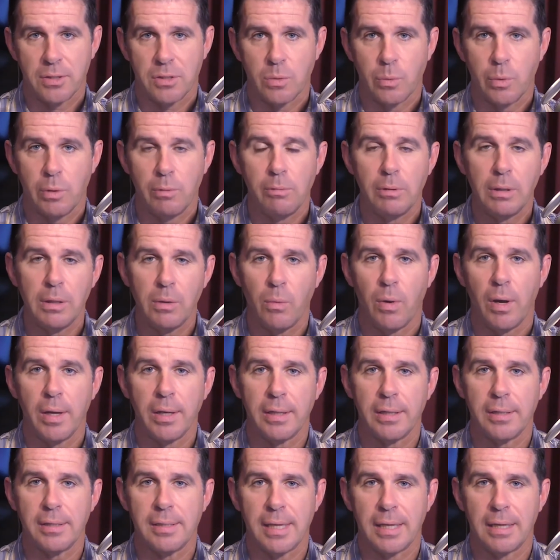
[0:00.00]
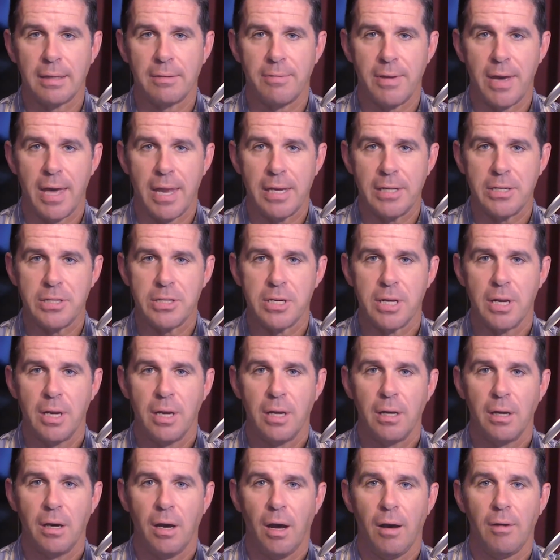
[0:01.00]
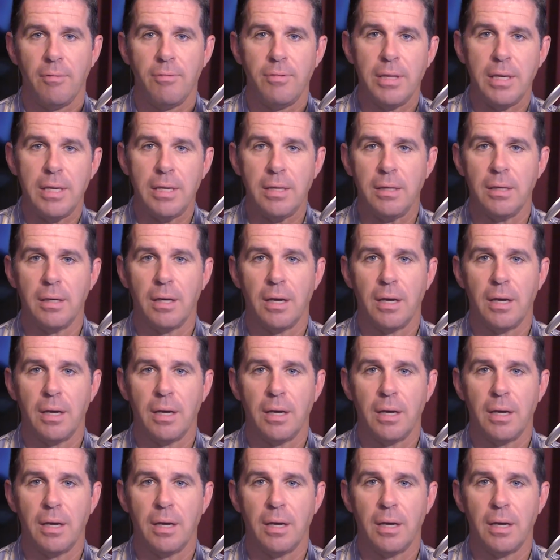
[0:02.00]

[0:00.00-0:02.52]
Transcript: So we really want you to take advantage of the